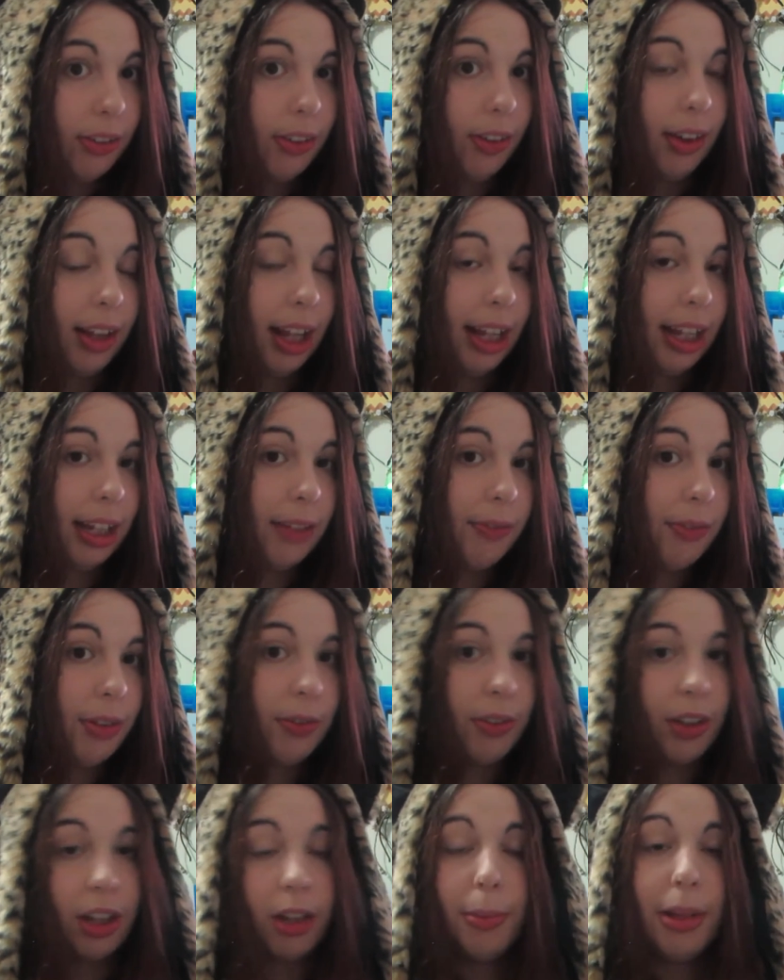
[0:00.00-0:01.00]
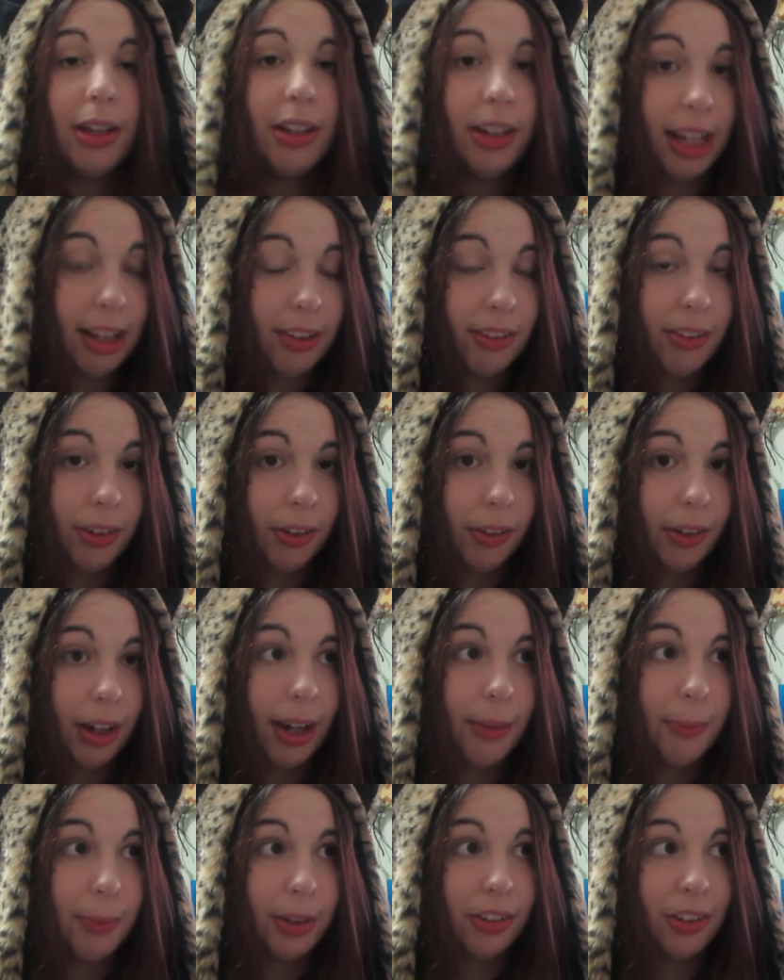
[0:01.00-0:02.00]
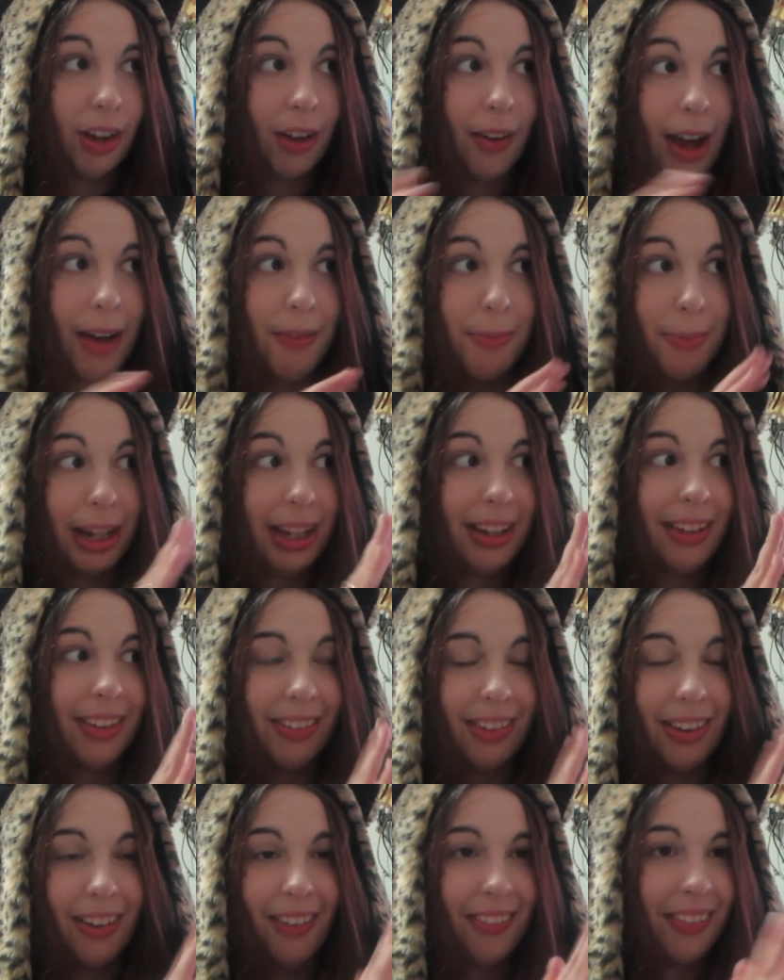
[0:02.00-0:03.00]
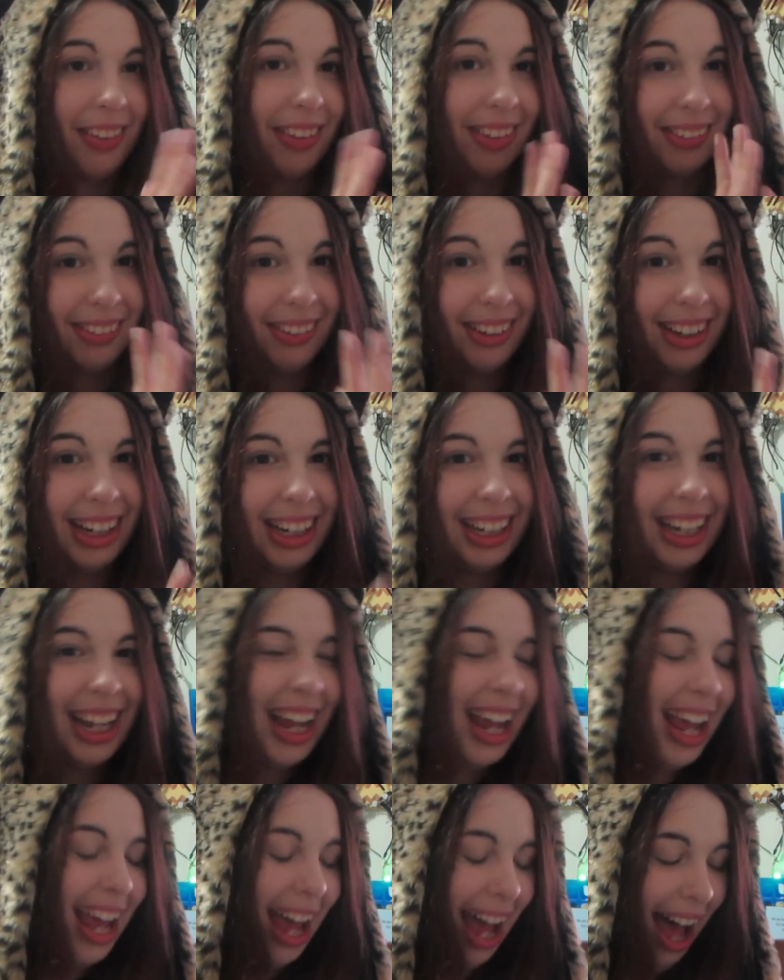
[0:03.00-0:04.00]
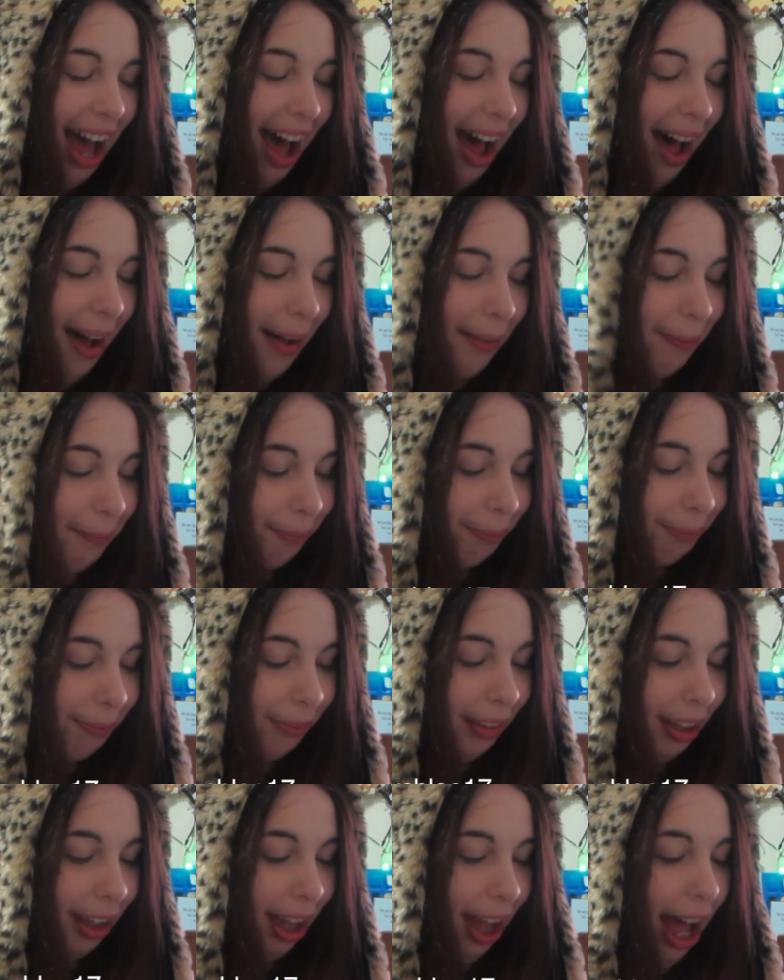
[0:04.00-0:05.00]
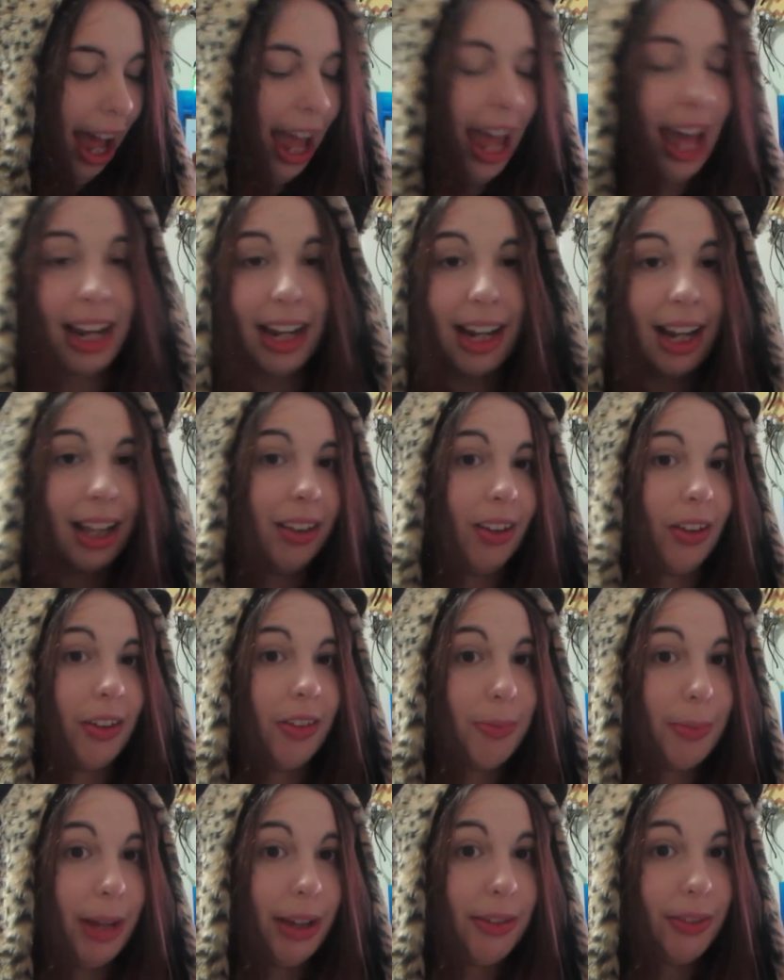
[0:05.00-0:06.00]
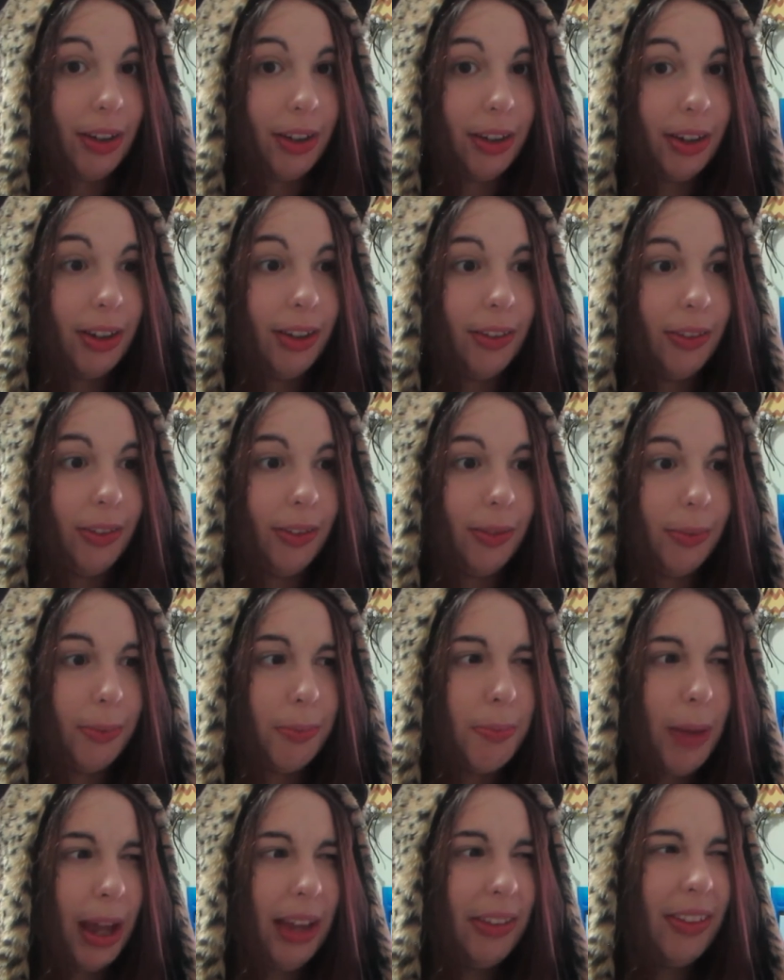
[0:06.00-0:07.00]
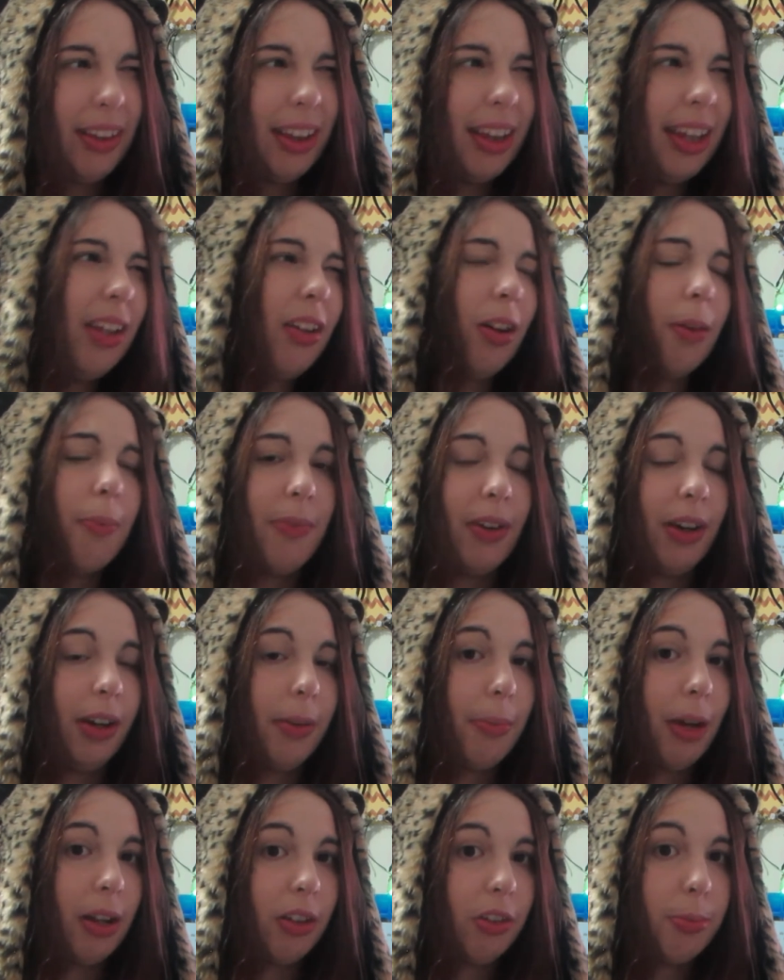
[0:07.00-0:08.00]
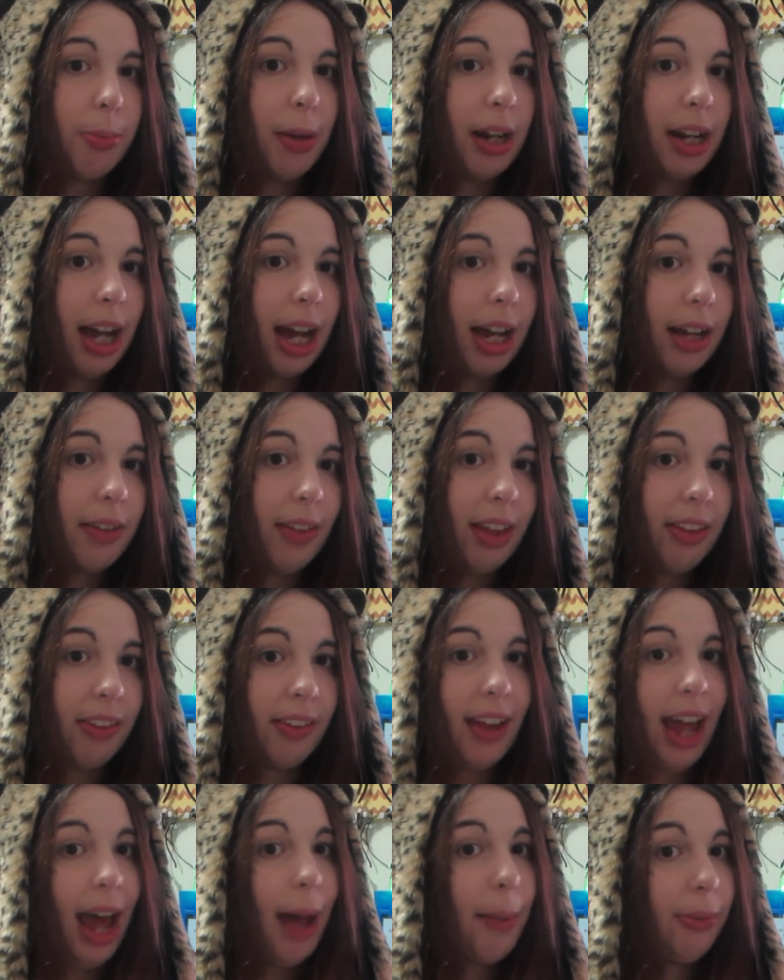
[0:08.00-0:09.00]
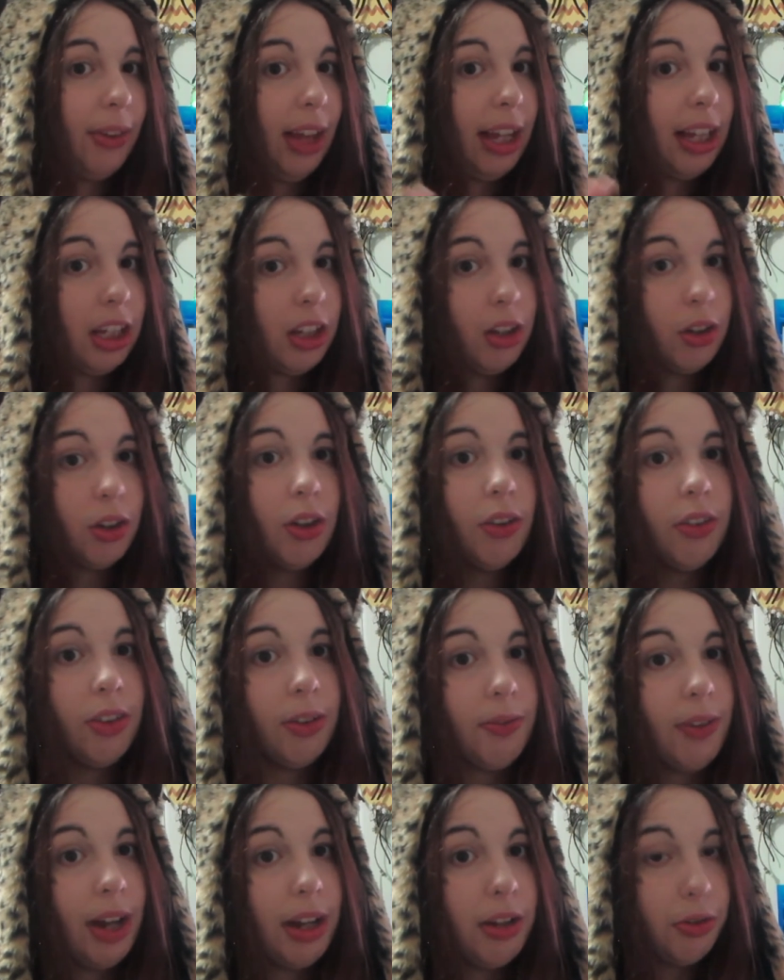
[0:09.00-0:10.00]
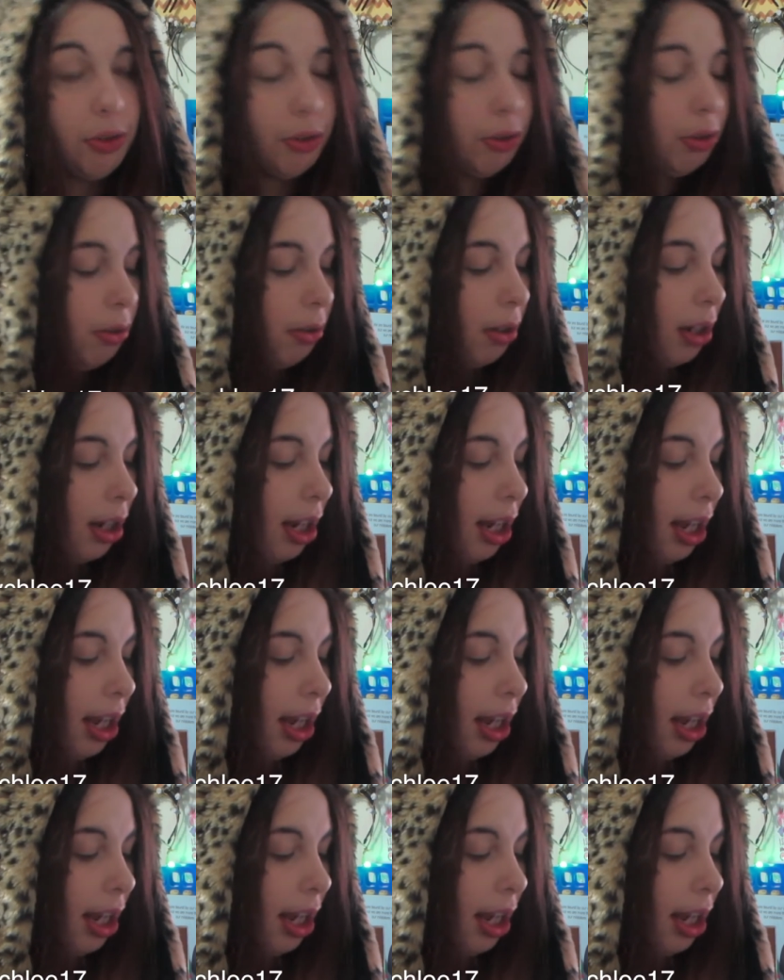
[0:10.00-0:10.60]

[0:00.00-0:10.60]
So like if you follow me on Instagram, which I'll have my user on the screen, I edit a lot of my photos, basically not very much, but these are the apps I use if I do.